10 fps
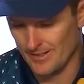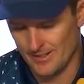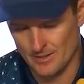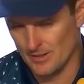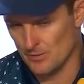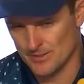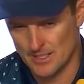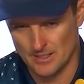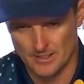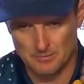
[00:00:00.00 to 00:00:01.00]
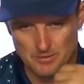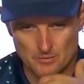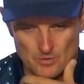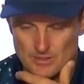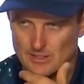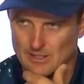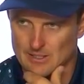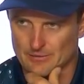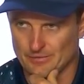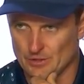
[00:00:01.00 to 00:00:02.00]
There was a click, but it wasn't like that's
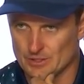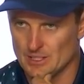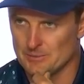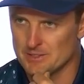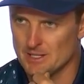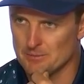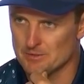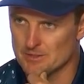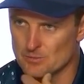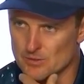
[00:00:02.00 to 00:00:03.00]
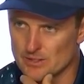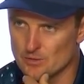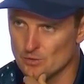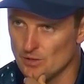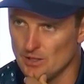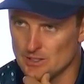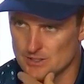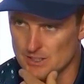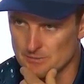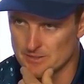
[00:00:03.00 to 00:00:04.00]
the first time it's happened this week or the last
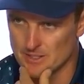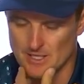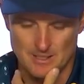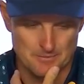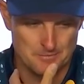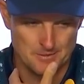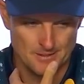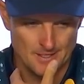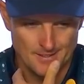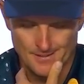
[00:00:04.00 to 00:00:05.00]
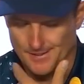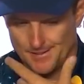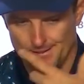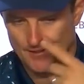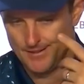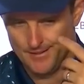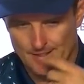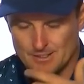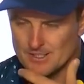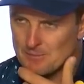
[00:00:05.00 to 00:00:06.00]
time it's going to happen. But
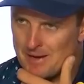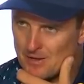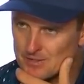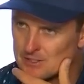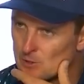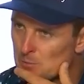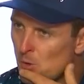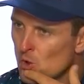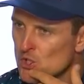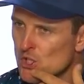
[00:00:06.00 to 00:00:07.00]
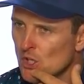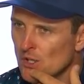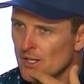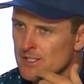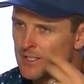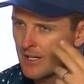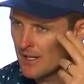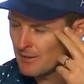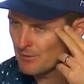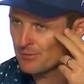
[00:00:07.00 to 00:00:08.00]
it just amounted to a poor shot, and I just kind of
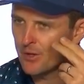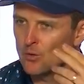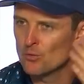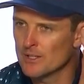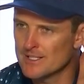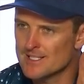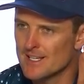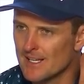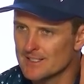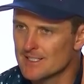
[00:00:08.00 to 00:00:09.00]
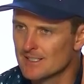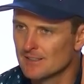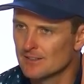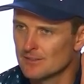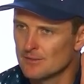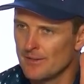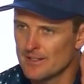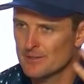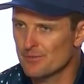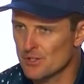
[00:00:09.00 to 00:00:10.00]
never felt really set. And
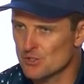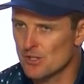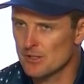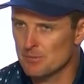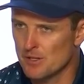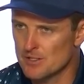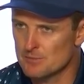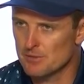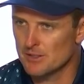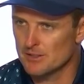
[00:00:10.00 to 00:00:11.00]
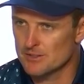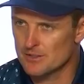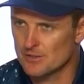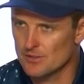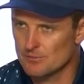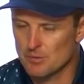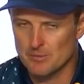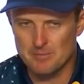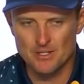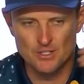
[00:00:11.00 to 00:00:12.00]
that's the frustrating part as a player. So, you know, you
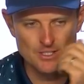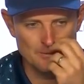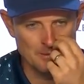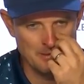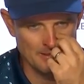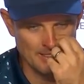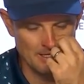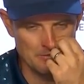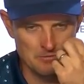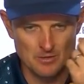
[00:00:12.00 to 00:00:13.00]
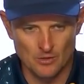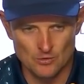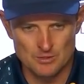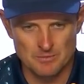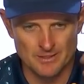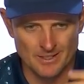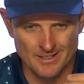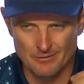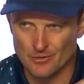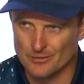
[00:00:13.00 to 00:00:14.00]
probably mentioned something about the camera, but ultimately I
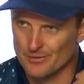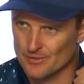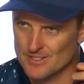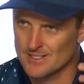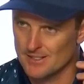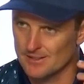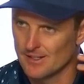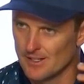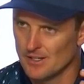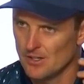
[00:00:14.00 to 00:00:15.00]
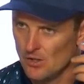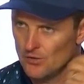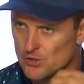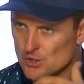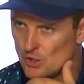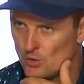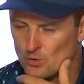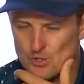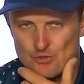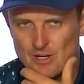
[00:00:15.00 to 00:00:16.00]
never really felt set on the shot or
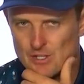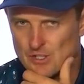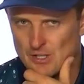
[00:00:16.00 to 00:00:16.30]
the strategy.